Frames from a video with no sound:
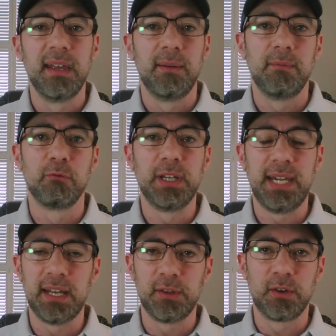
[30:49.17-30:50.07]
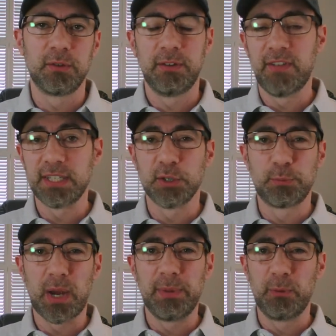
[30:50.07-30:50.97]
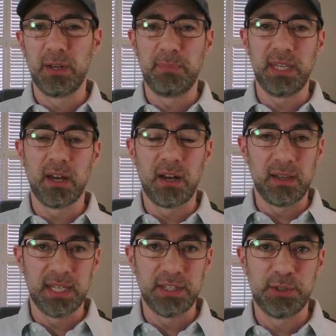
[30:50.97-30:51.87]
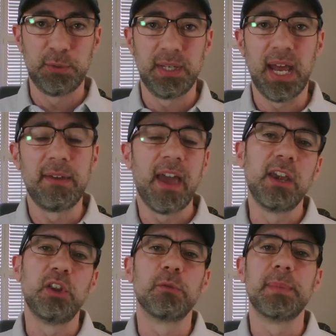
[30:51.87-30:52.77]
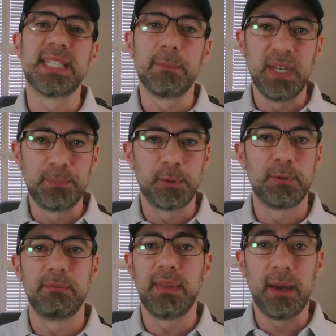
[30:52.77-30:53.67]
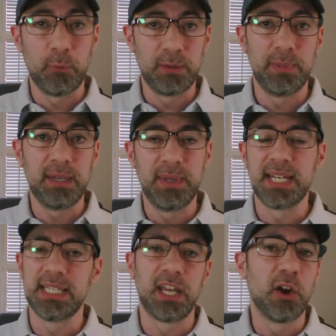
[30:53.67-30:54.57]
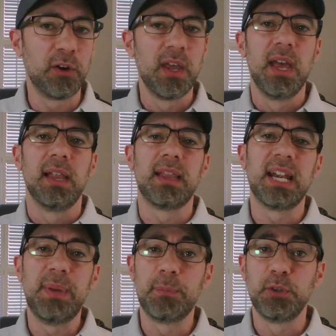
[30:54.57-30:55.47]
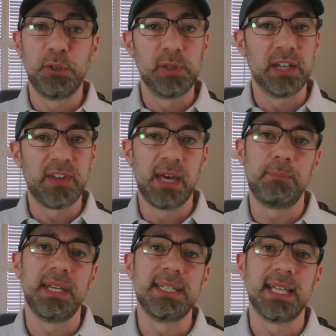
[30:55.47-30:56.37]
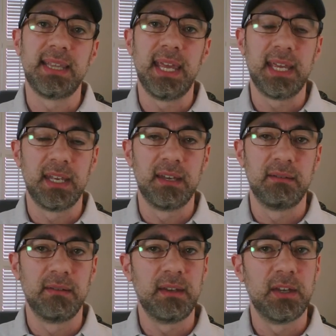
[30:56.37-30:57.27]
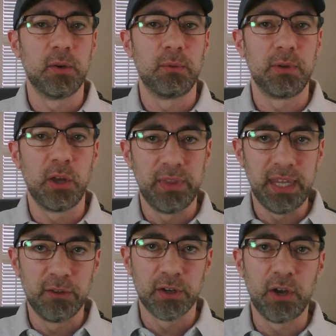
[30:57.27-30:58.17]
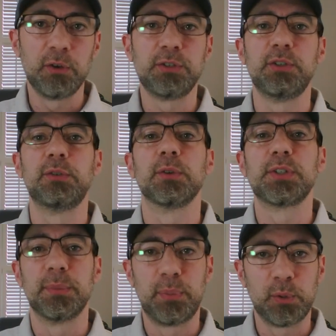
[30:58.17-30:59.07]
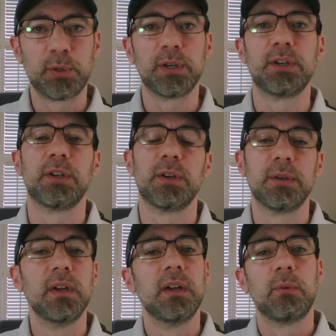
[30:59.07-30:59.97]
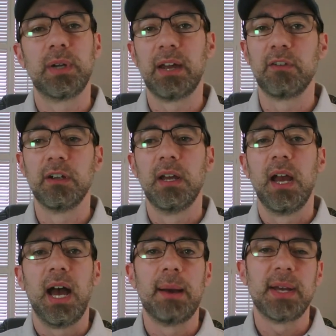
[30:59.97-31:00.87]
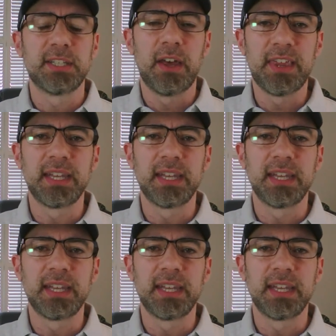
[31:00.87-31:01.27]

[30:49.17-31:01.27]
retailer investors probably wouldn't be all into it. I knew there would be some people that would be, because a lot of people do love companies that they can, they either go to or support or whatever. So I thought there